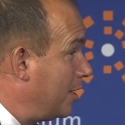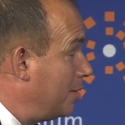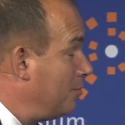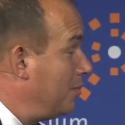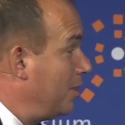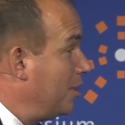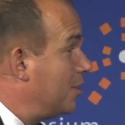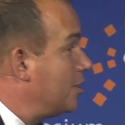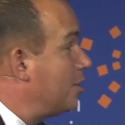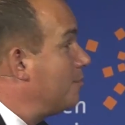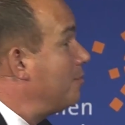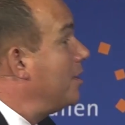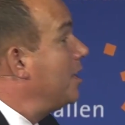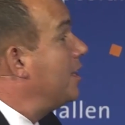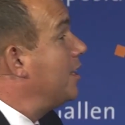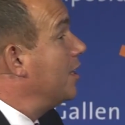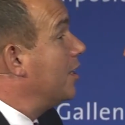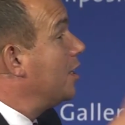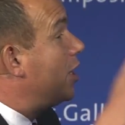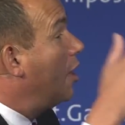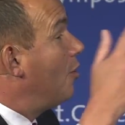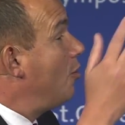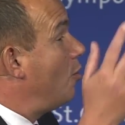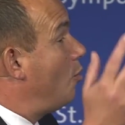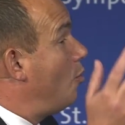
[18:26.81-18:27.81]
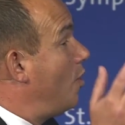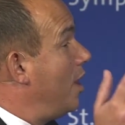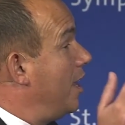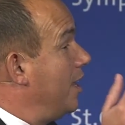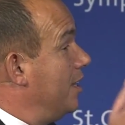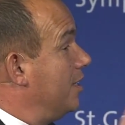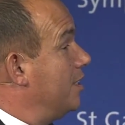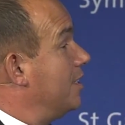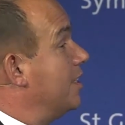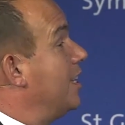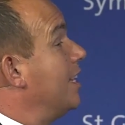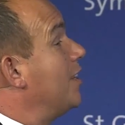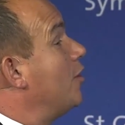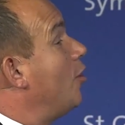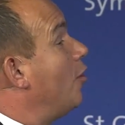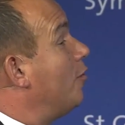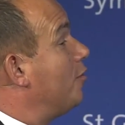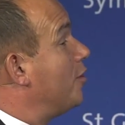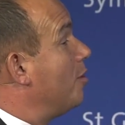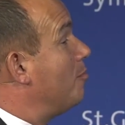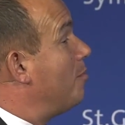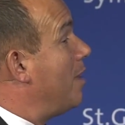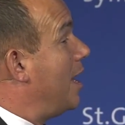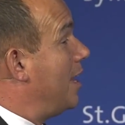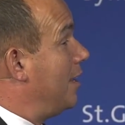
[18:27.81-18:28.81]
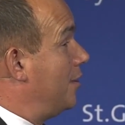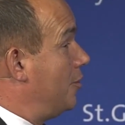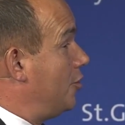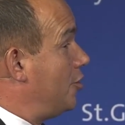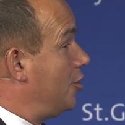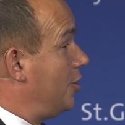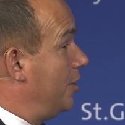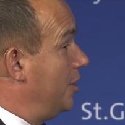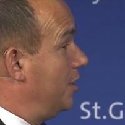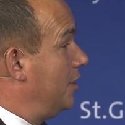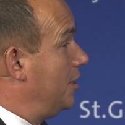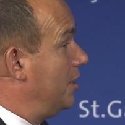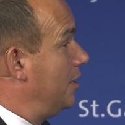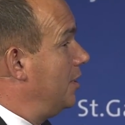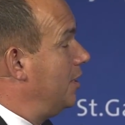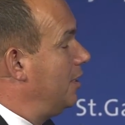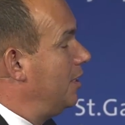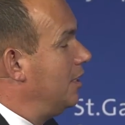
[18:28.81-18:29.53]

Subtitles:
It means to make it go away, to get it off the balance sheet.